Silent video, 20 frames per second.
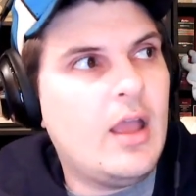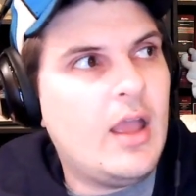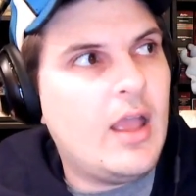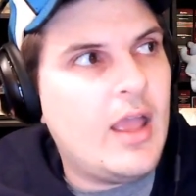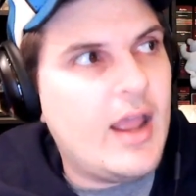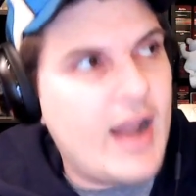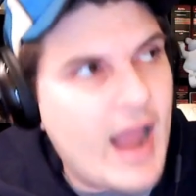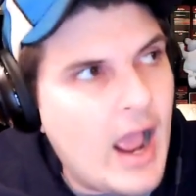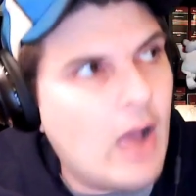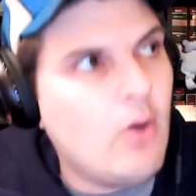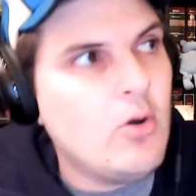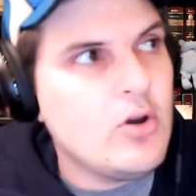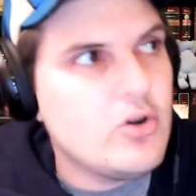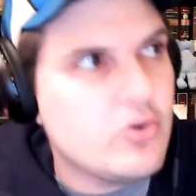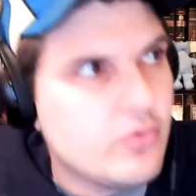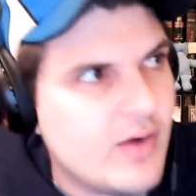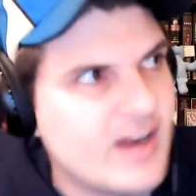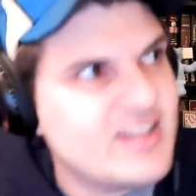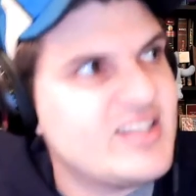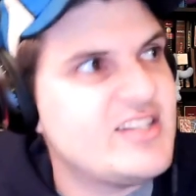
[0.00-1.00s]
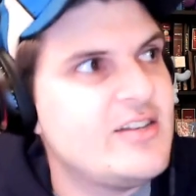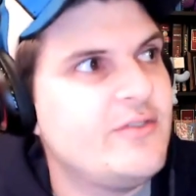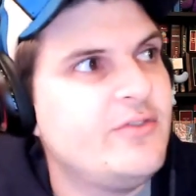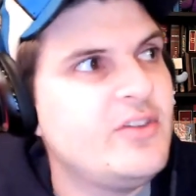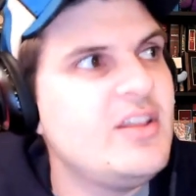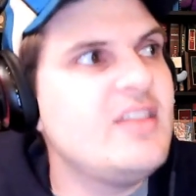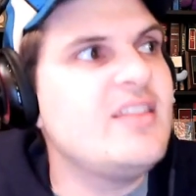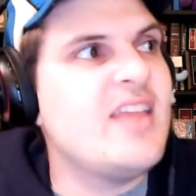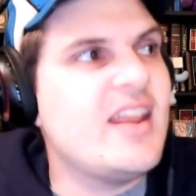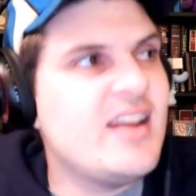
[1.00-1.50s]
and how
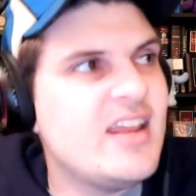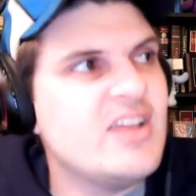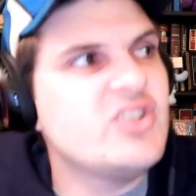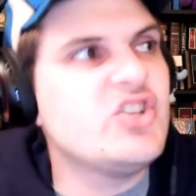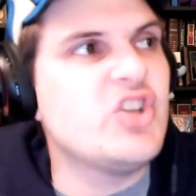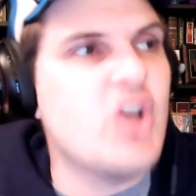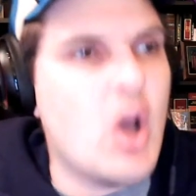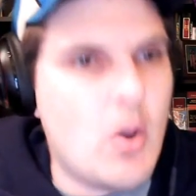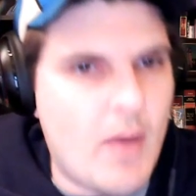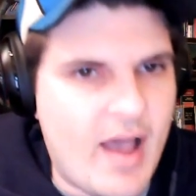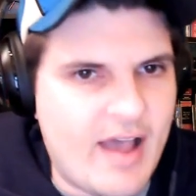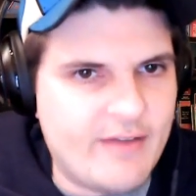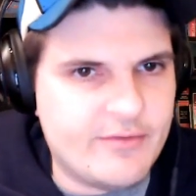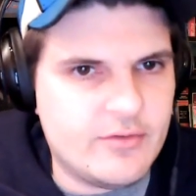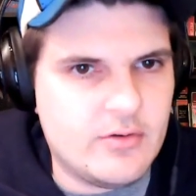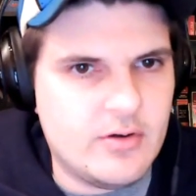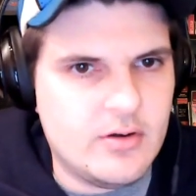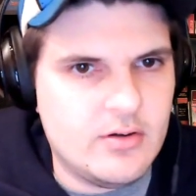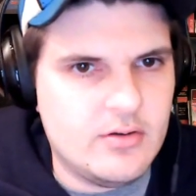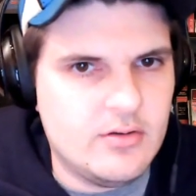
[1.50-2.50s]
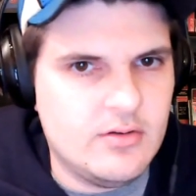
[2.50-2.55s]
aggressively they need to go after it.